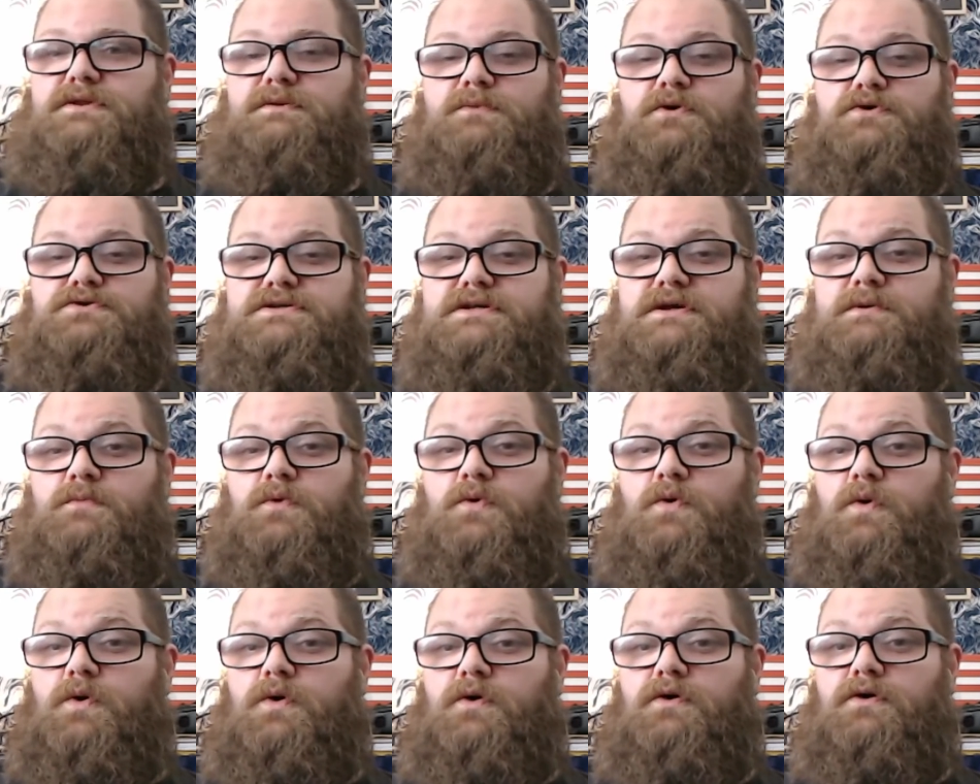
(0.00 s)
of the most
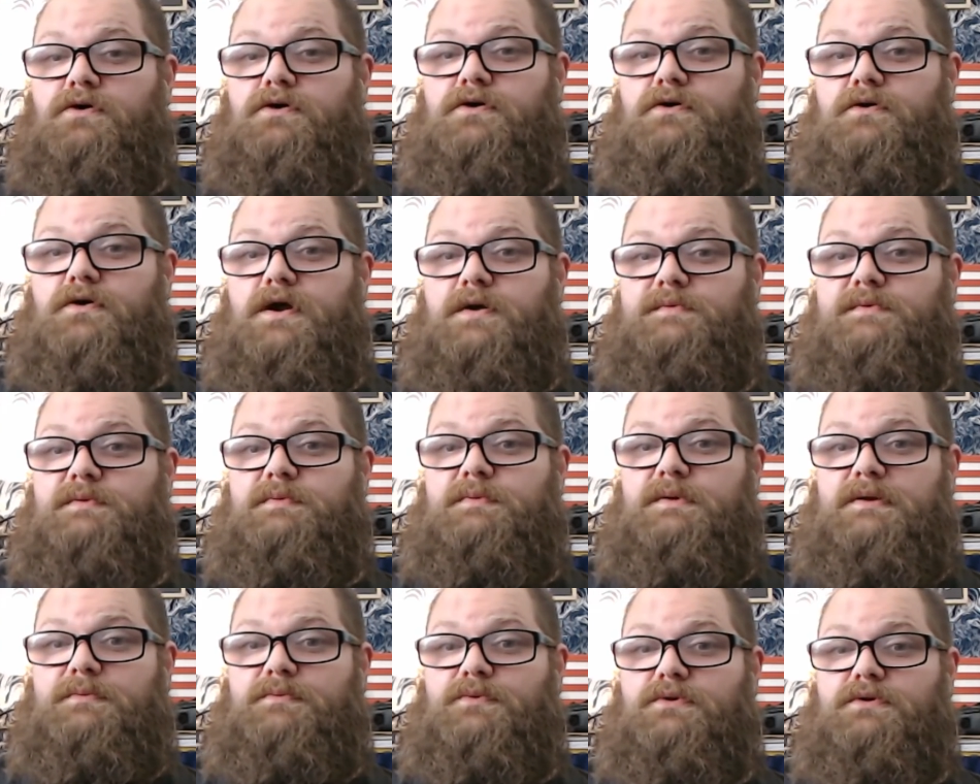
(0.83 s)
immoral, corrupt
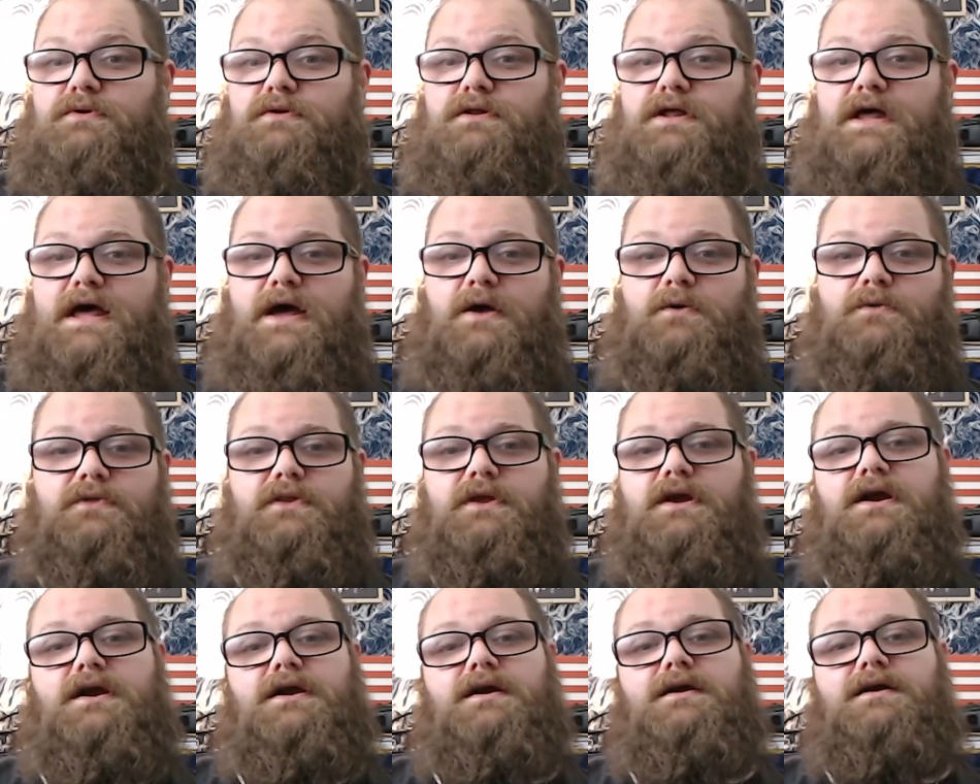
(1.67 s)
people out
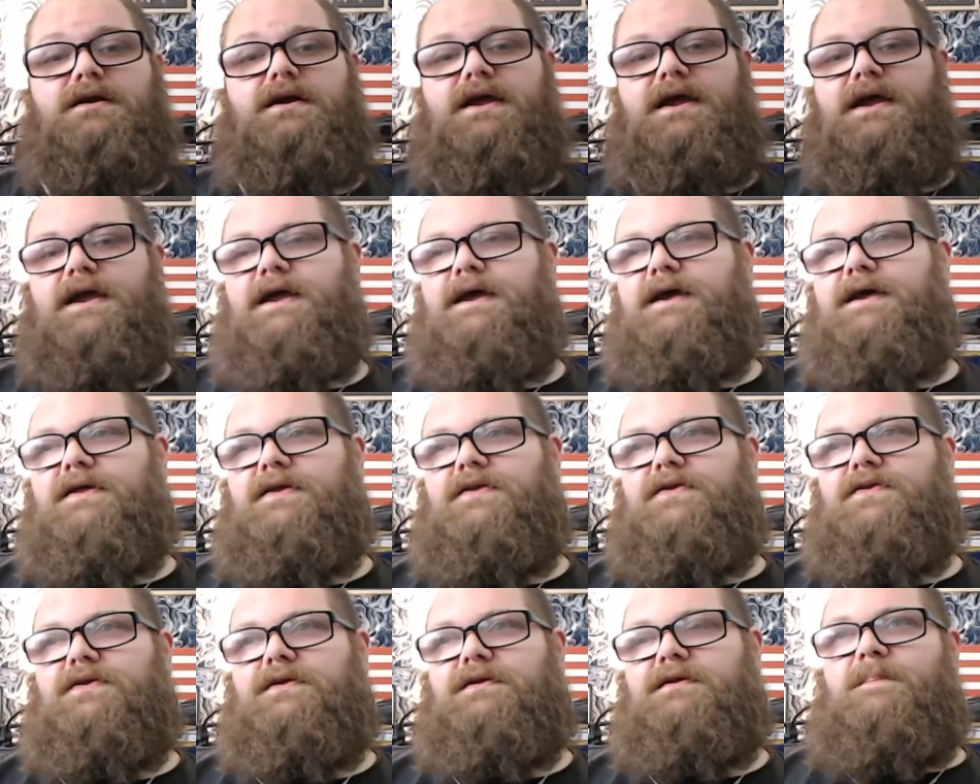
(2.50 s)
there.
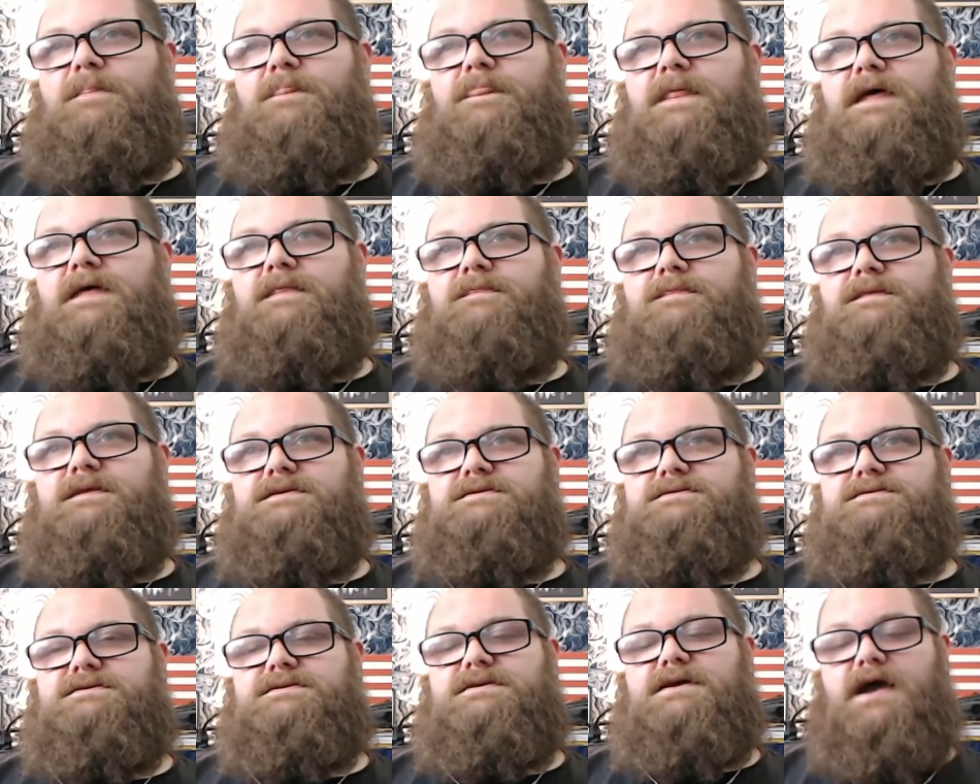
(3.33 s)
And
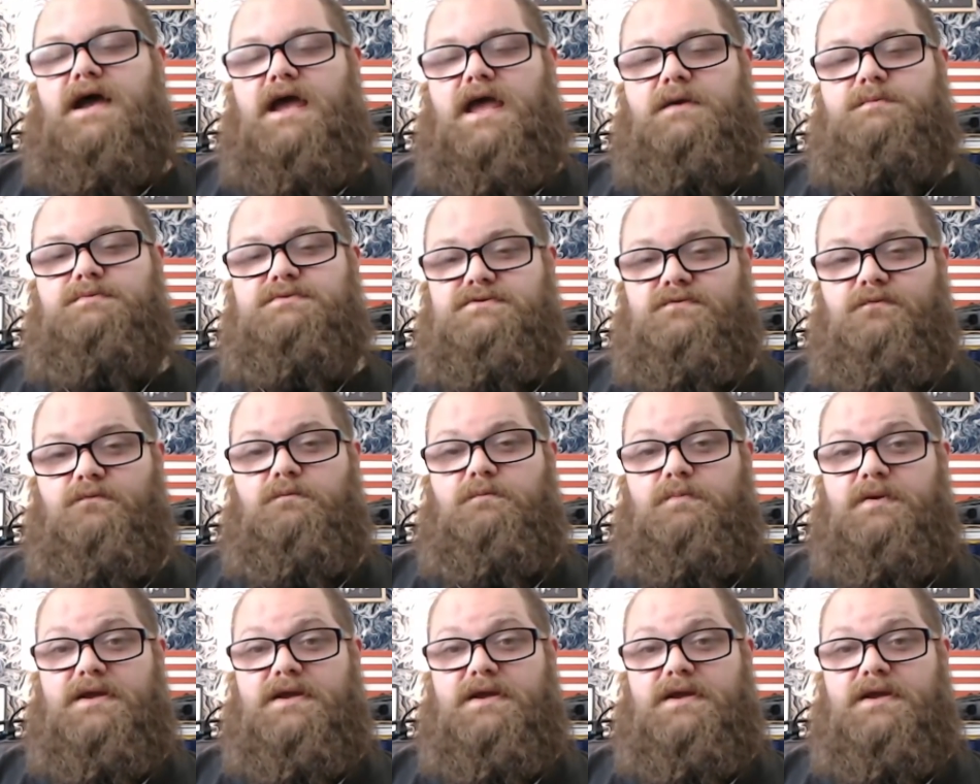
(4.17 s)
these types of